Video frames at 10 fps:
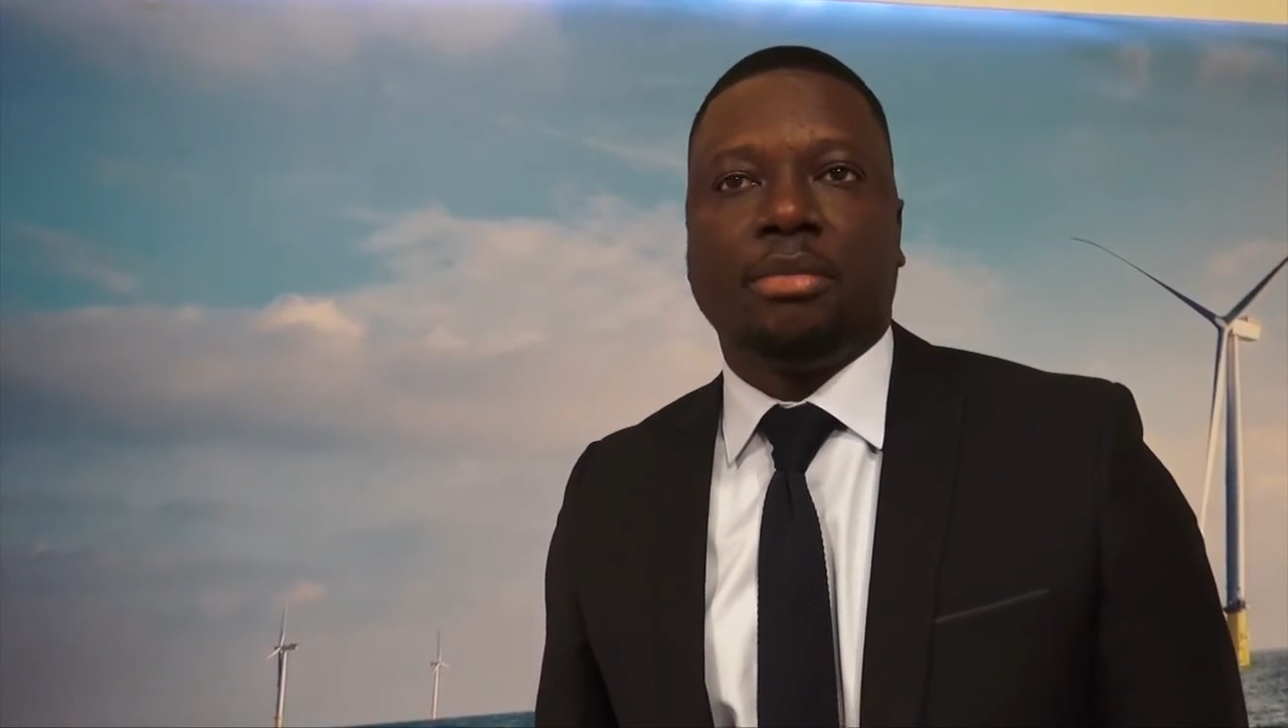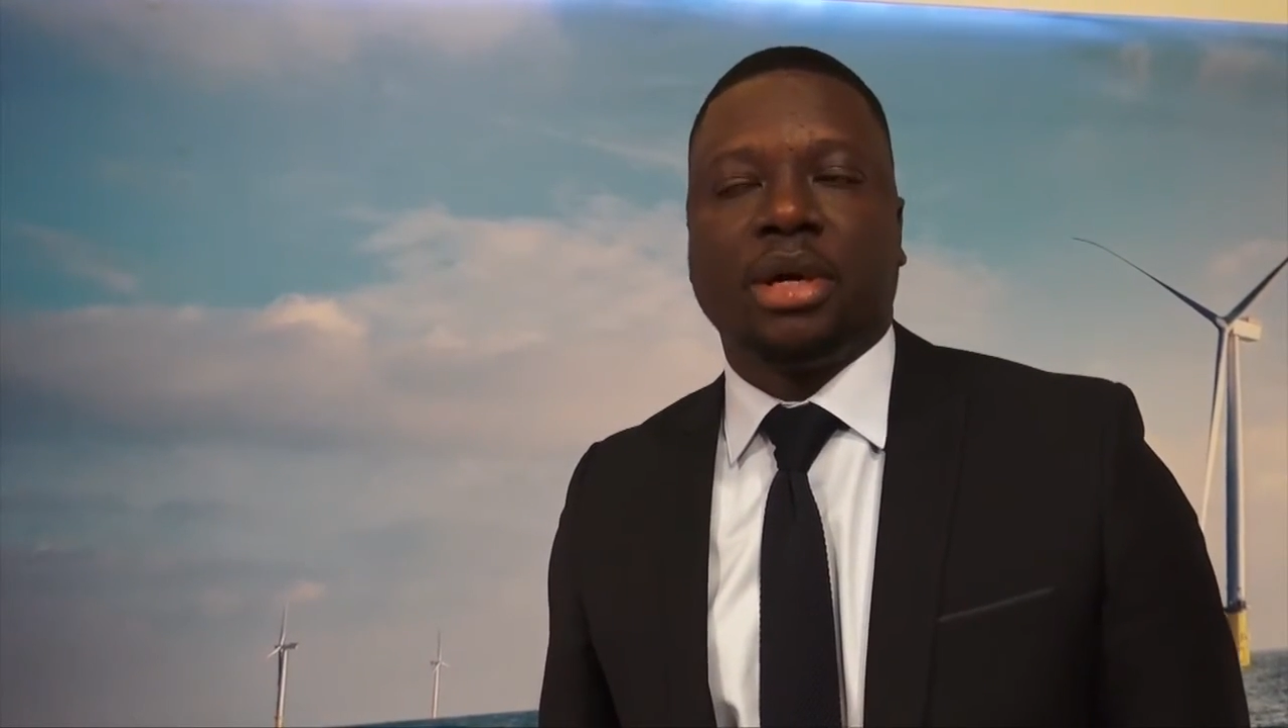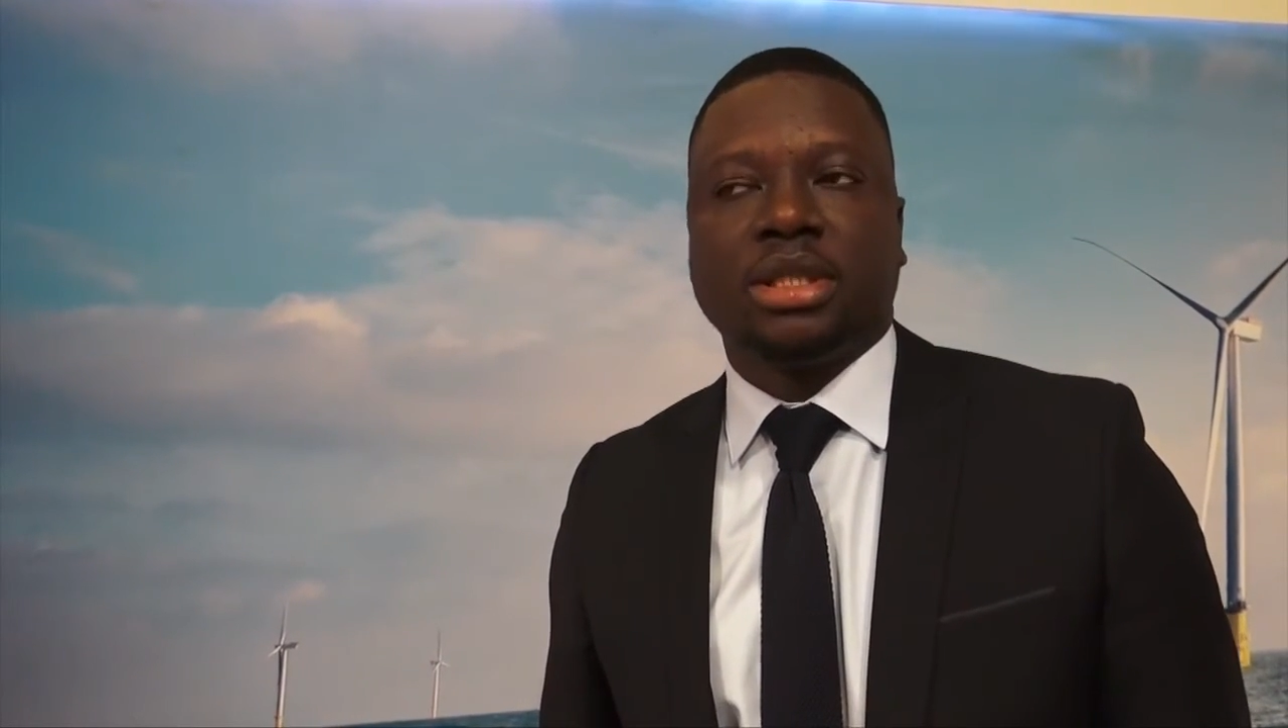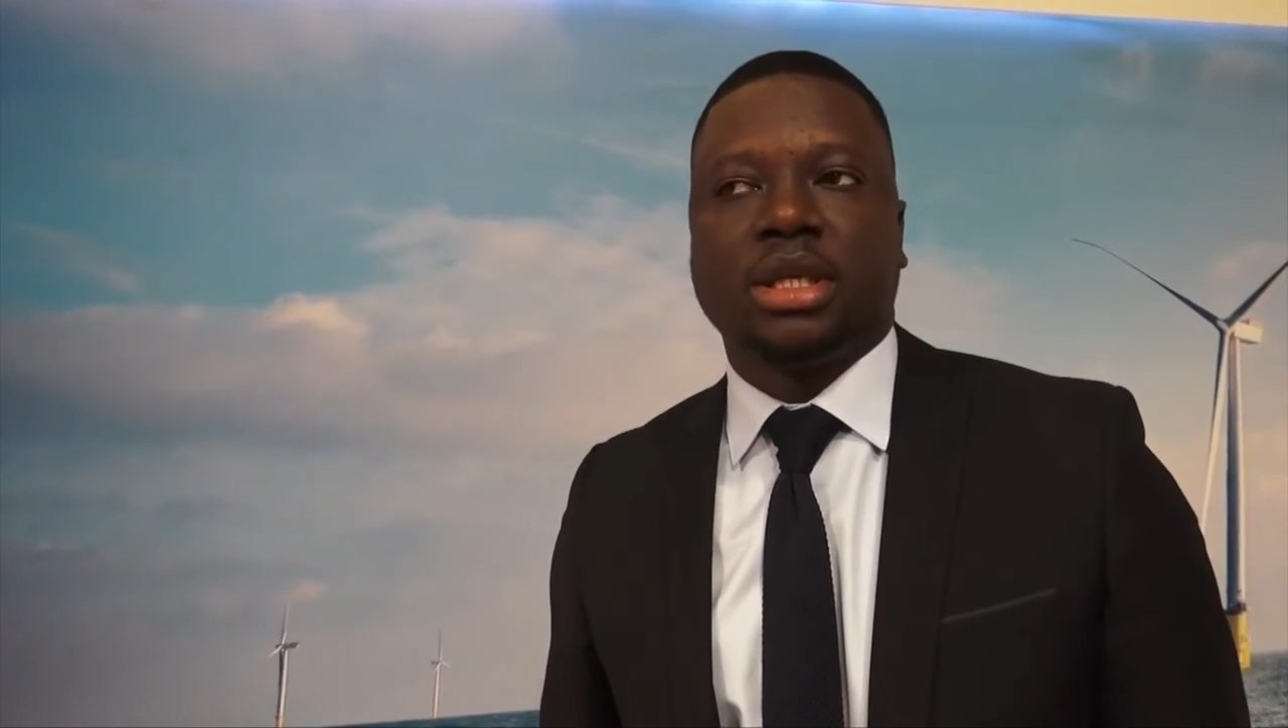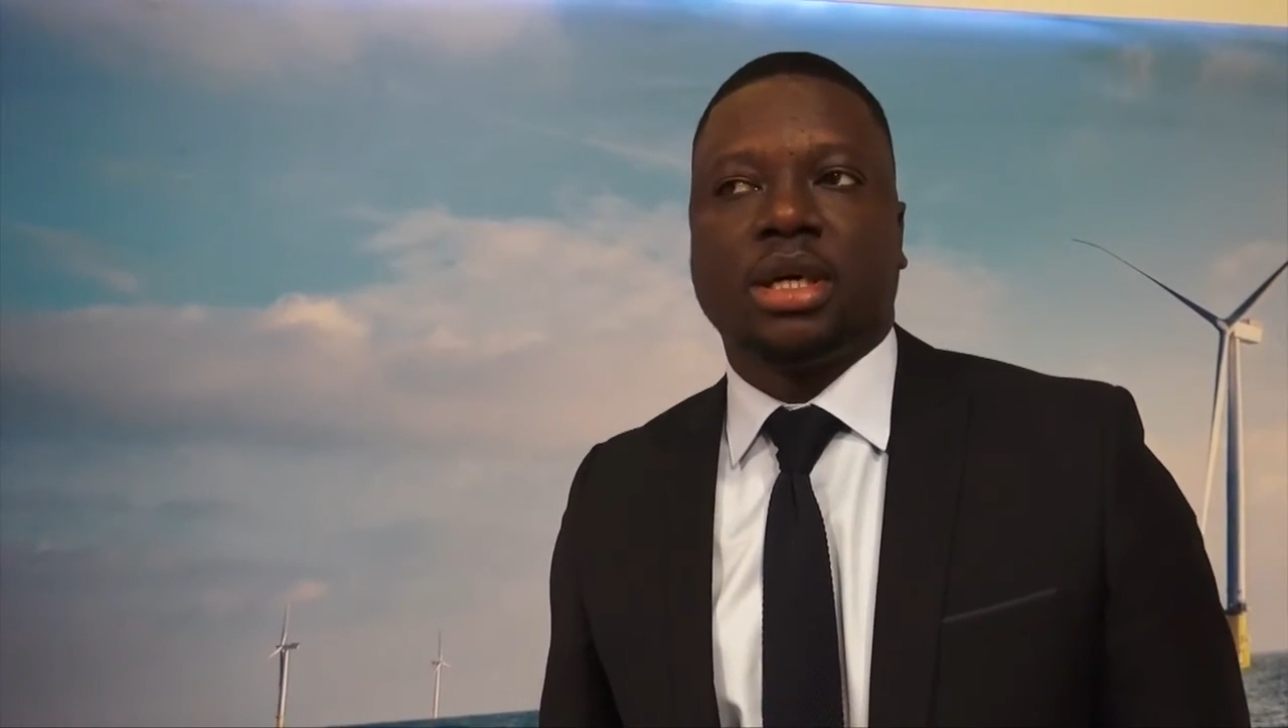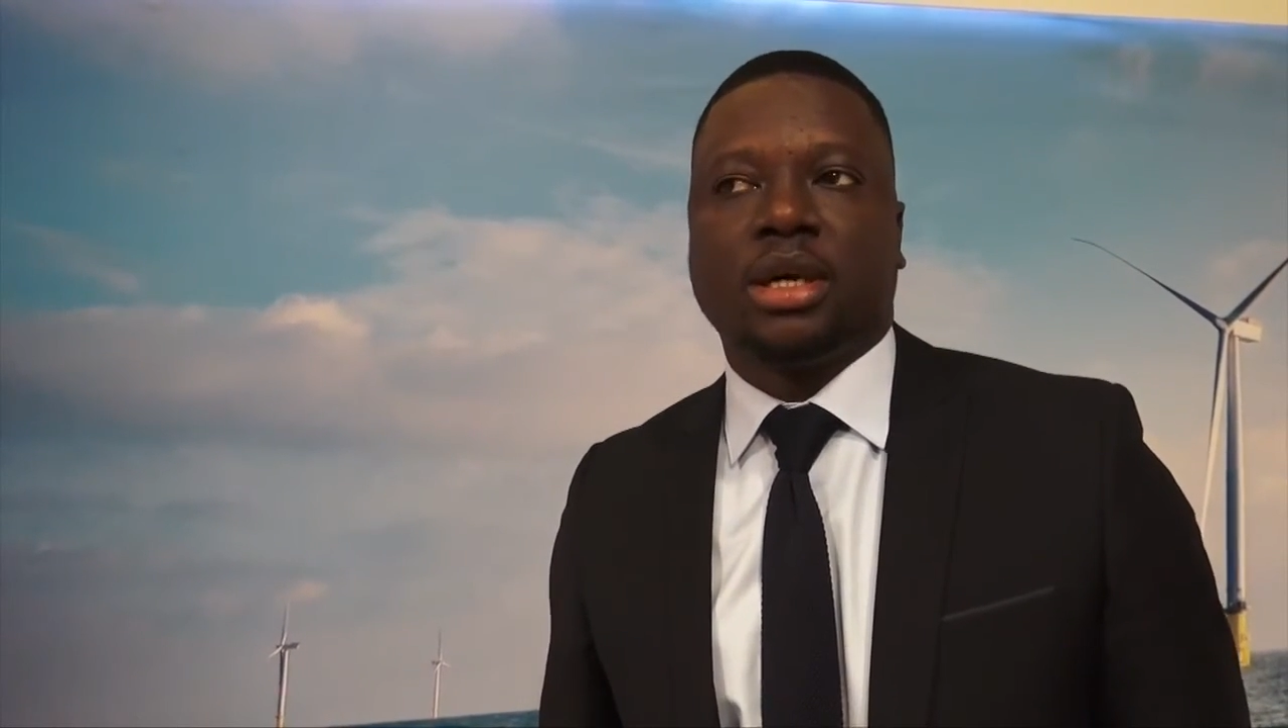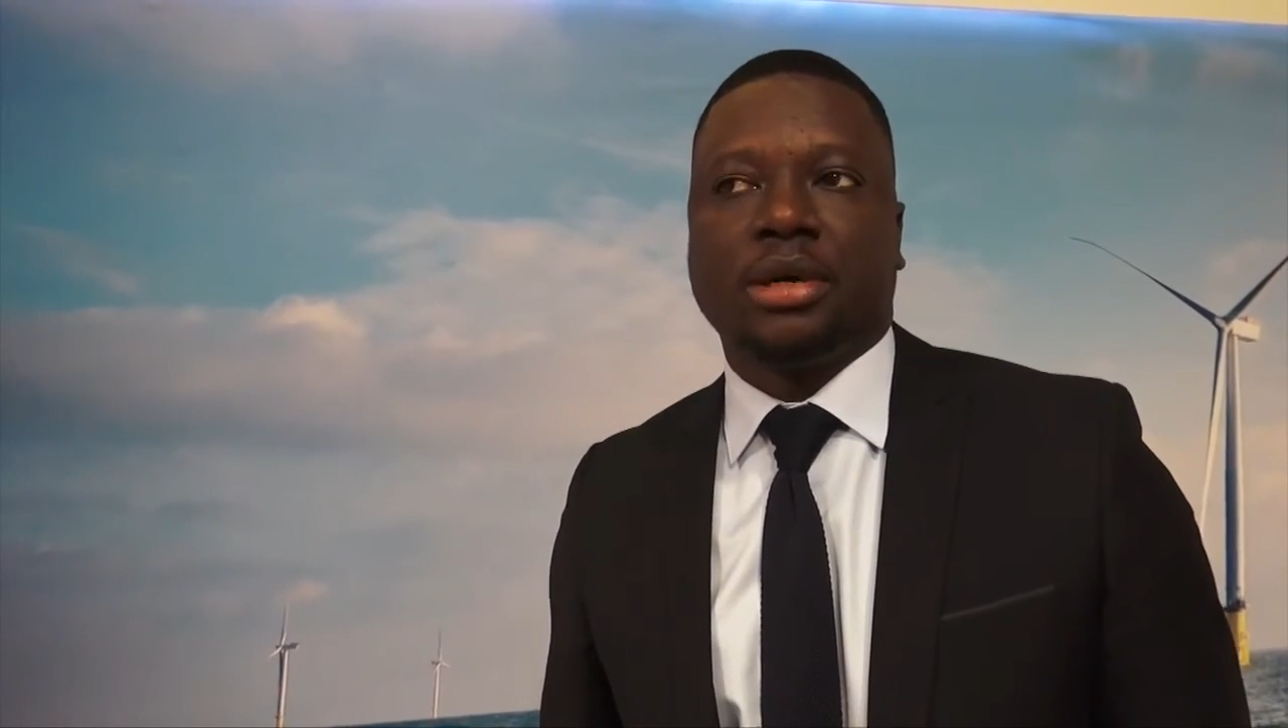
But